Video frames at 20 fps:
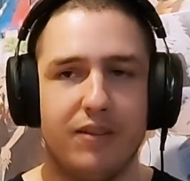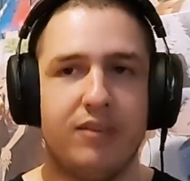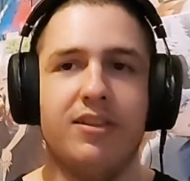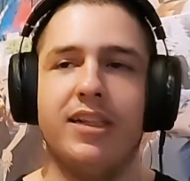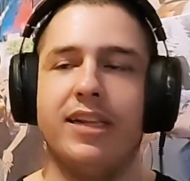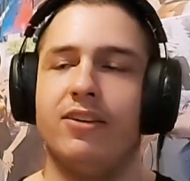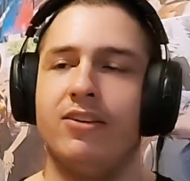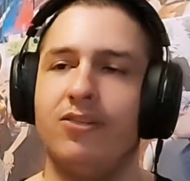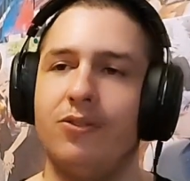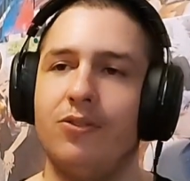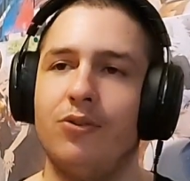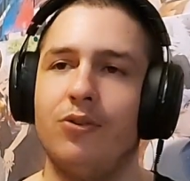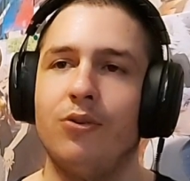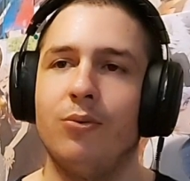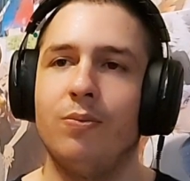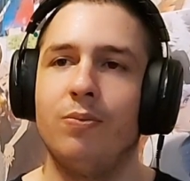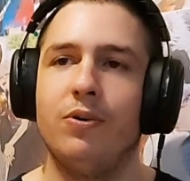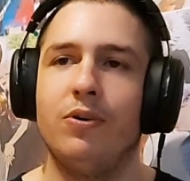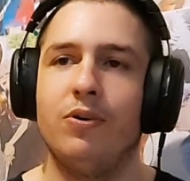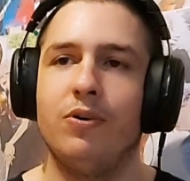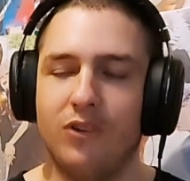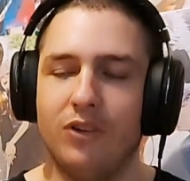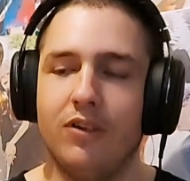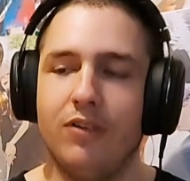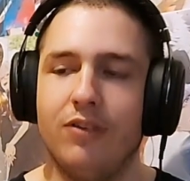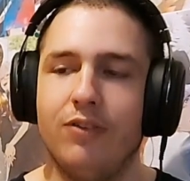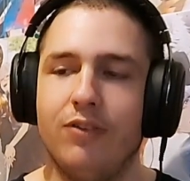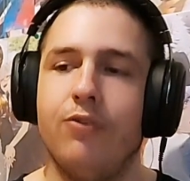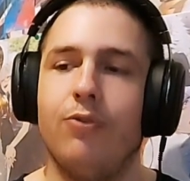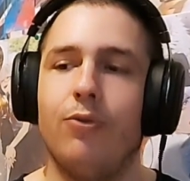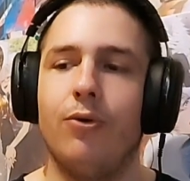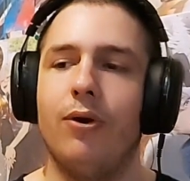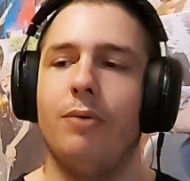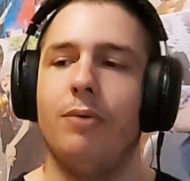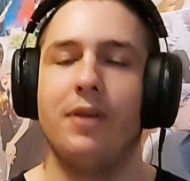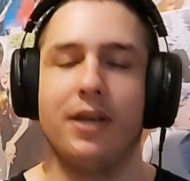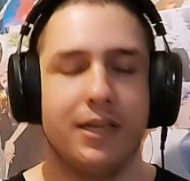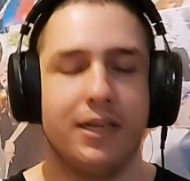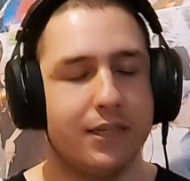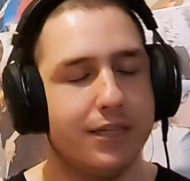It's like so punchy, so
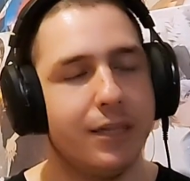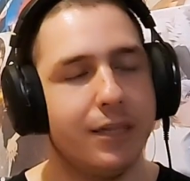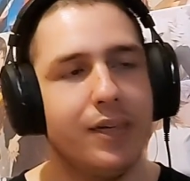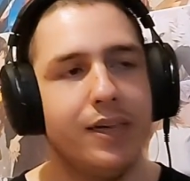epic.